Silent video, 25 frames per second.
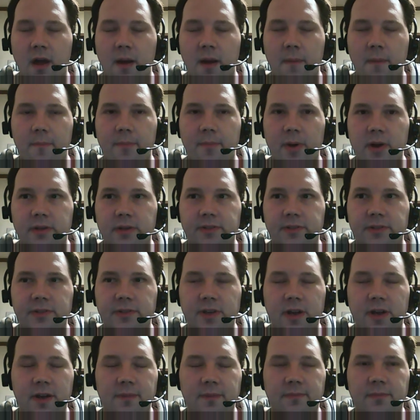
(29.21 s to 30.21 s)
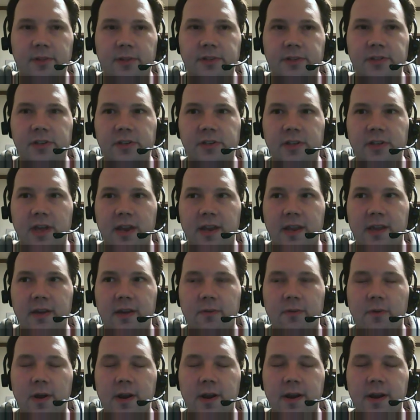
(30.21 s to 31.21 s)
But um, let's just kind of get
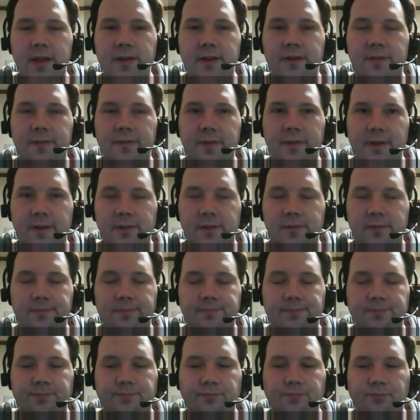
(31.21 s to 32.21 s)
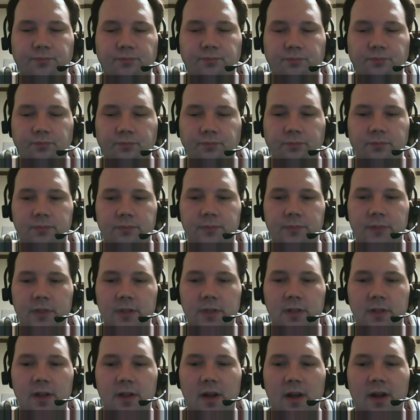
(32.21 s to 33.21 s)
right into things.
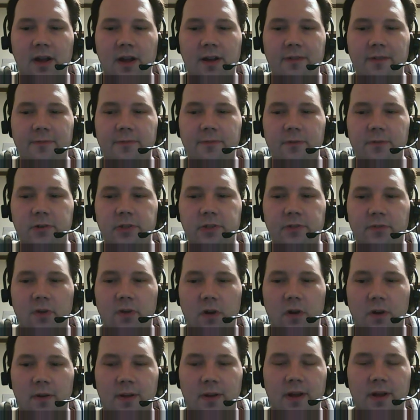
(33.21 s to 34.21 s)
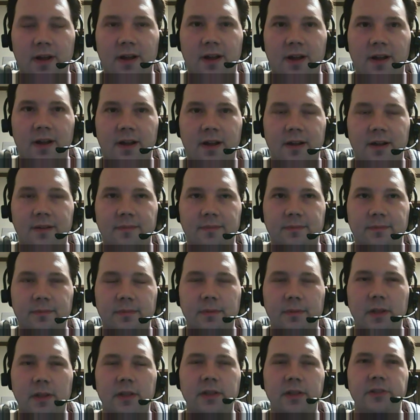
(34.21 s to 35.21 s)
Uh, first of all, uh,
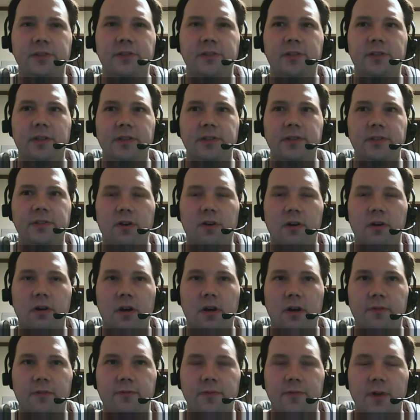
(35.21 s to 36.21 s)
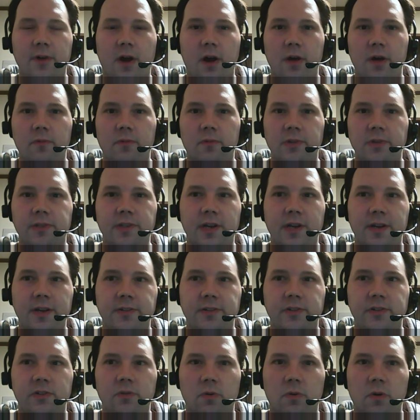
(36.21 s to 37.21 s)
well, let's let's start off on one side of the
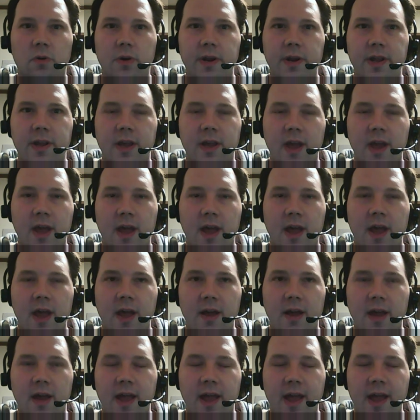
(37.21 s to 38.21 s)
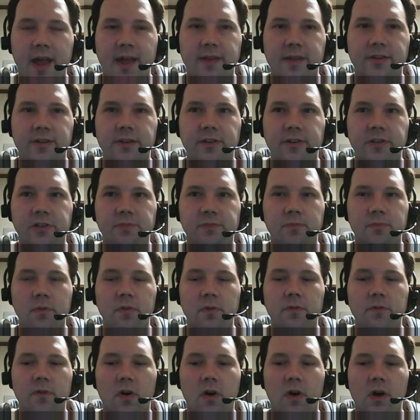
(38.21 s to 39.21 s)
story and then just
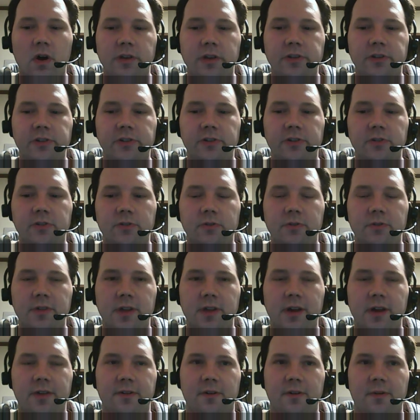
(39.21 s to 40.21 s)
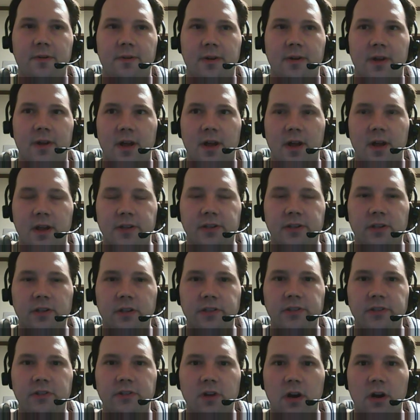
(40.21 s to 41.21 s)
move on to the other. So
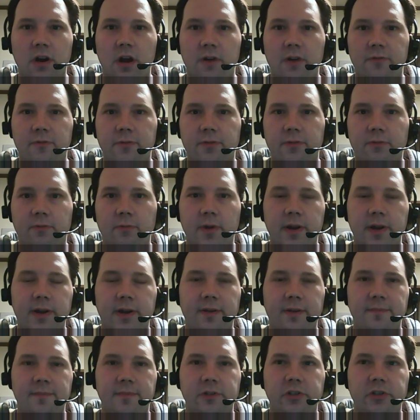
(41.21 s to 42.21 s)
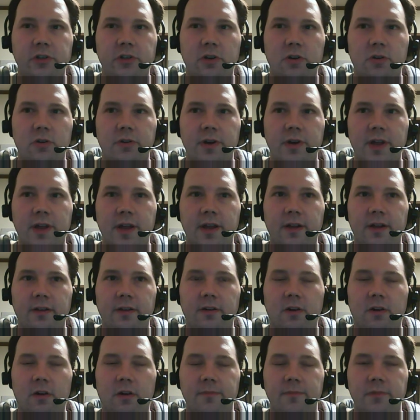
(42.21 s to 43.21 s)
let's start off with Rick, Michonne, and
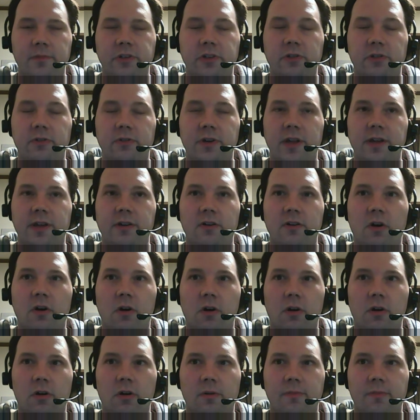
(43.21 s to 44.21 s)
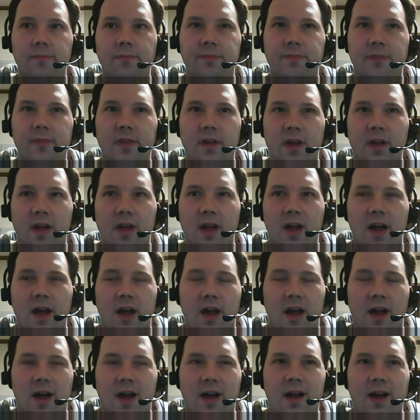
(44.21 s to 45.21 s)
Car- Michonne and Carl.
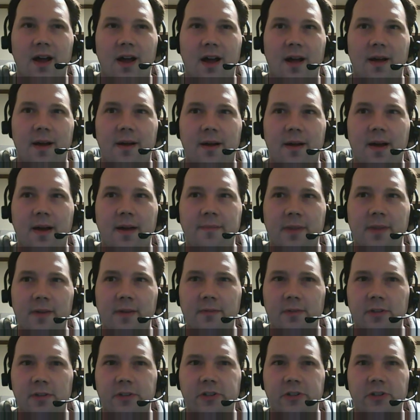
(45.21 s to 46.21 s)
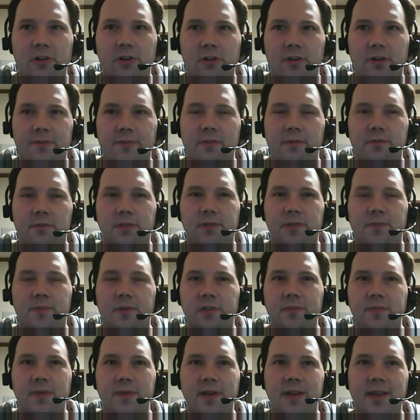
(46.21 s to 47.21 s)
Uh, I'm not really sure if there was supposed
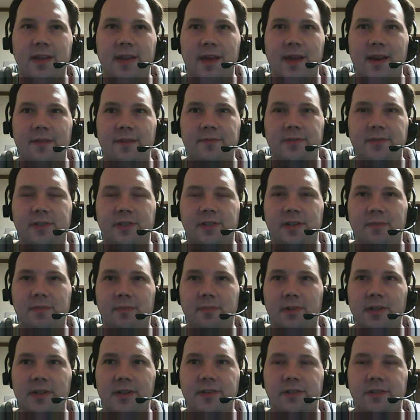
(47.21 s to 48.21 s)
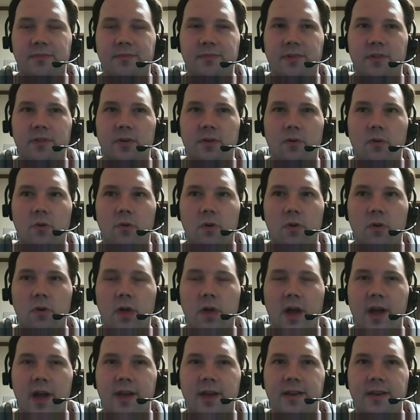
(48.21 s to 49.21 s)
to be any kind of symbolism to the whole
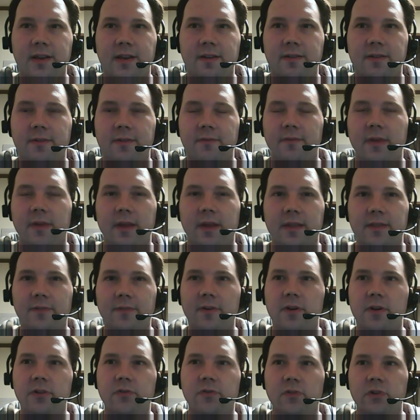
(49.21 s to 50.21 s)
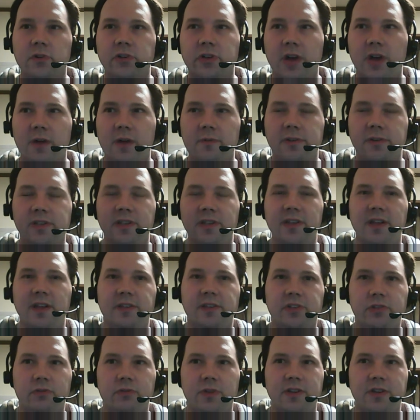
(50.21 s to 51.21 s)
idea. Of, like in the very first shot, we see that
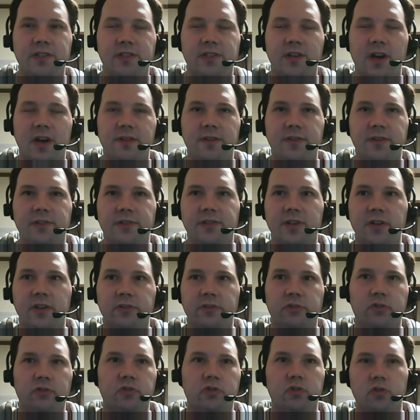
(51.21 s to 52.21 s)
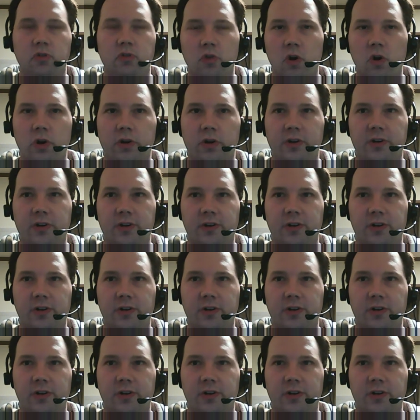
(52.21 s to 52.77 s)
street sign that says "Crook."